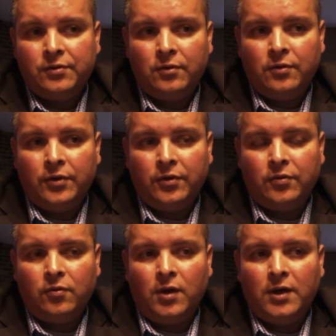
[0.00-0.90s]
or the other
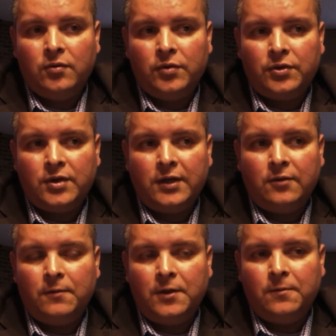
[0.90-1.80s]
one, when you're talking to
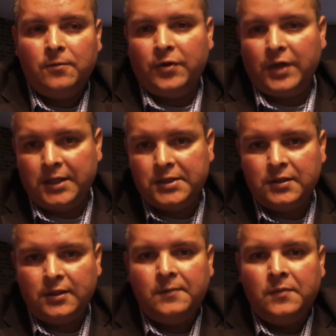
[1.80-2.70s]
people, you're engaging
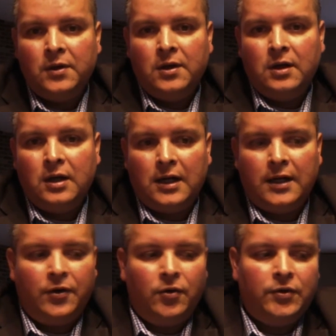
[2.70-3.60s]
them,
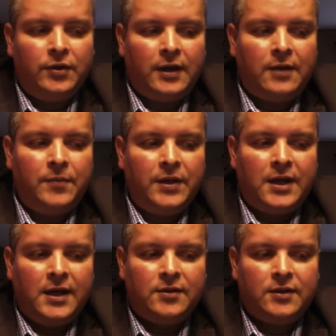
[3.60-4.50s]
know that can be a
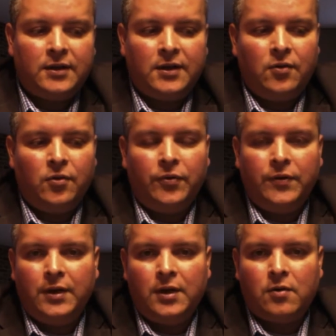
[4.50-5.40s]
contact that can go to
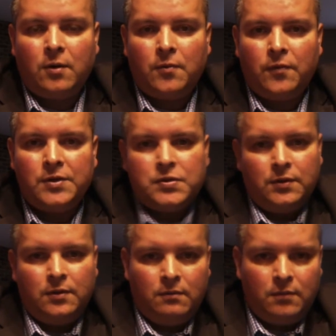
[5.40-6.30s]
the crime
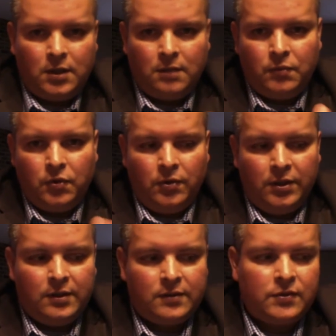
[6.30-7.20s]
prevention
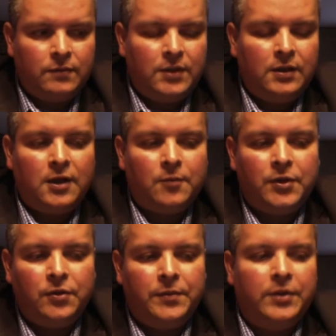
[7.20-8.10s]
unit that's going to be helping
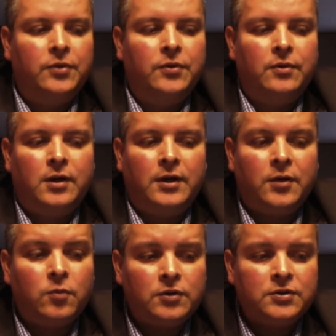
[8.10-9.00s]
you build your
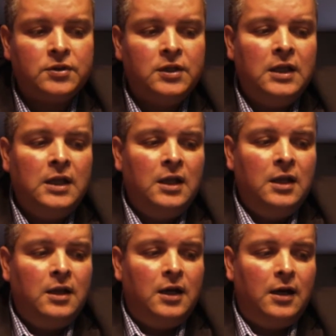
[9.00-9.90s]
networks.
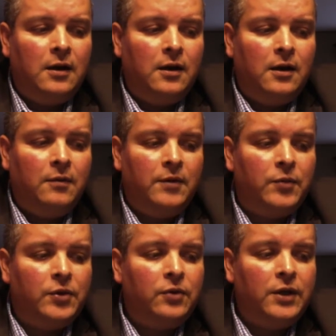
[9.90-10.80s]
Number
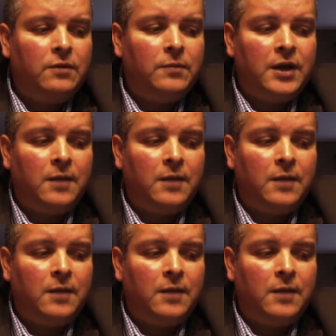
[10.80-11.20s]
three, become